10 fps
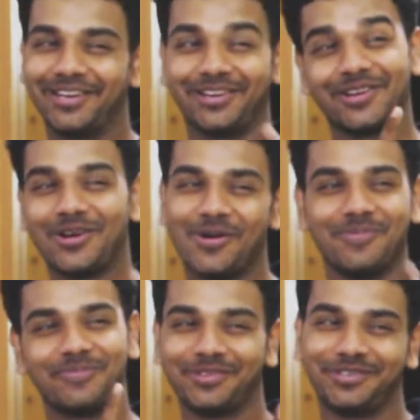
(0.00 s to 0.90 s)
on
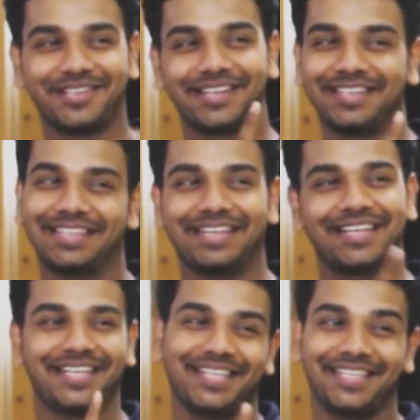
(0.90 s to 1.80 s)
computer,
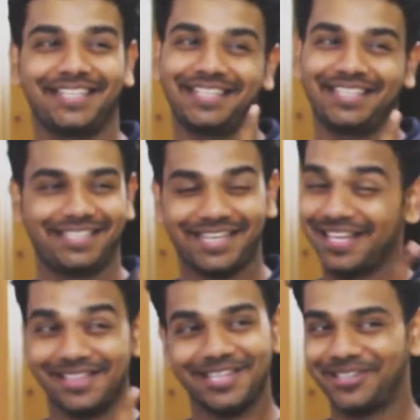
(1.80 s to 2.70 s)
nah? Tell the